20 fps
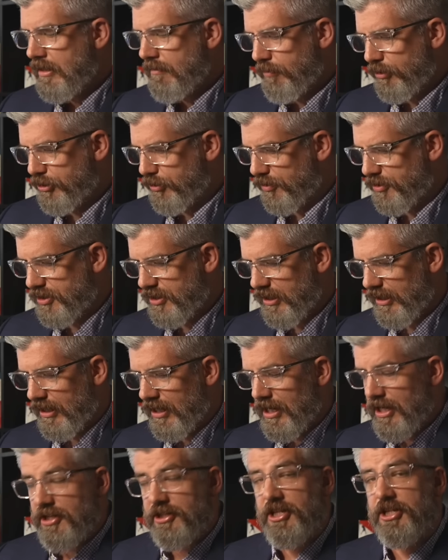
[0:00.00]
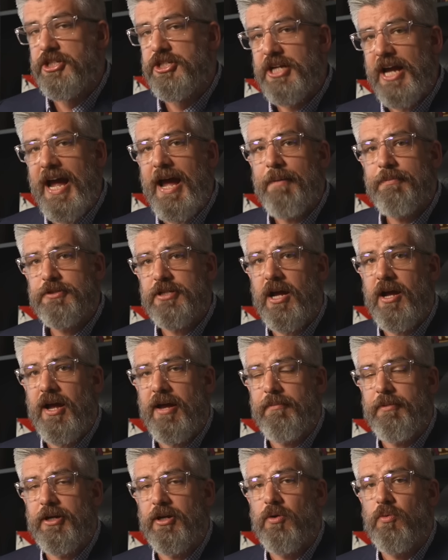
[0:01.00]
but you'll see the jab
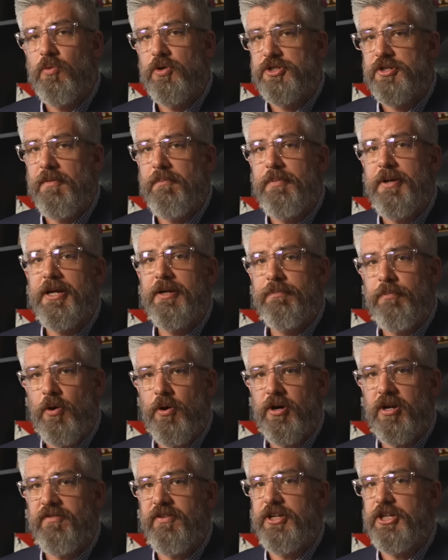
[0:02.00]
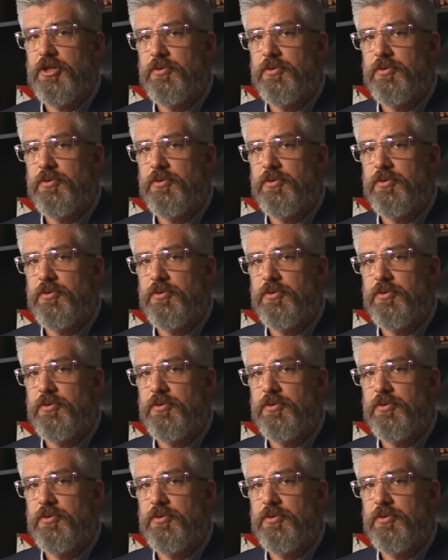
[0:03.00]
timing was a big part of it.